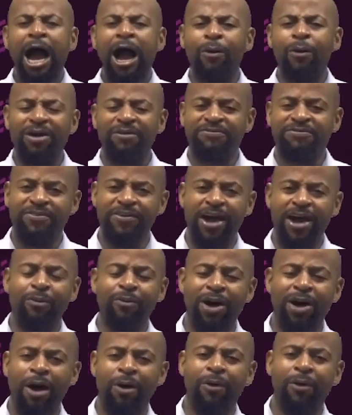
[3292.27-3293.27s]

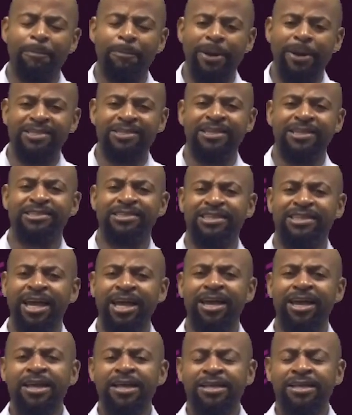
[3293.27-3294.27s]
our pastors,
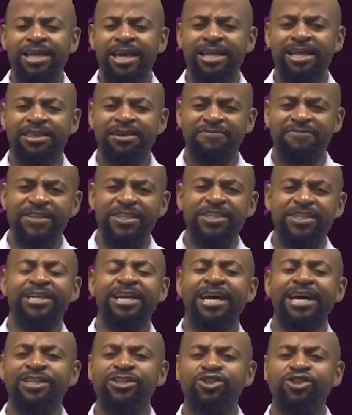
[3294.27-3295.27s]
the
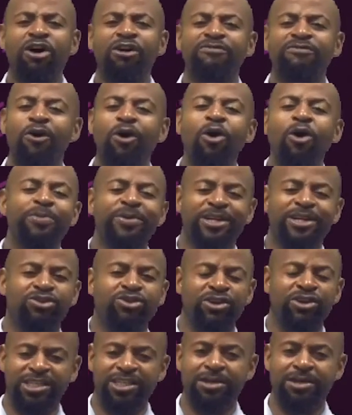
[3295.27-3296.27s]
visionaries of Hope
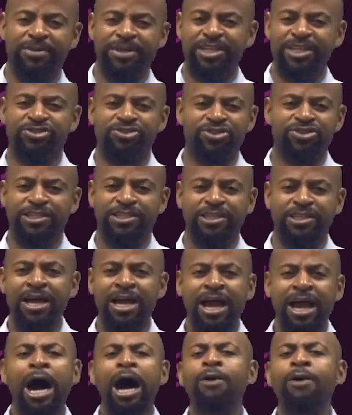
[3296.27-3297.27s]
Restoration Ministries.
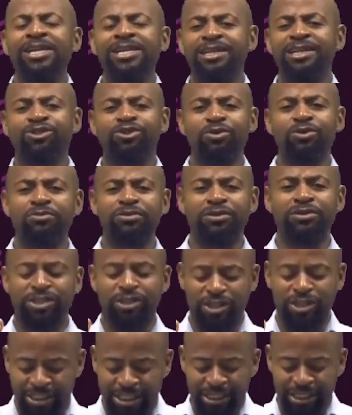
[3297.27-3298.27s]
I want us to
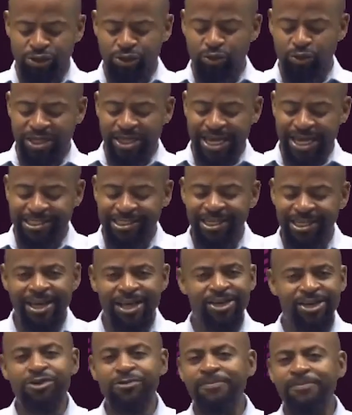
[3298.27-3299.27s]
just do that.
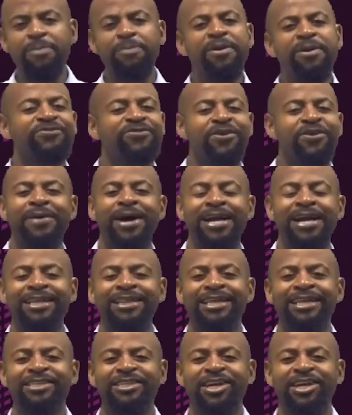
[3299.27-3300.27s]
You may be from
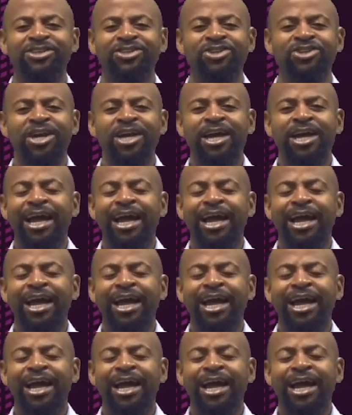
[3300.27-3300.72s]
another church,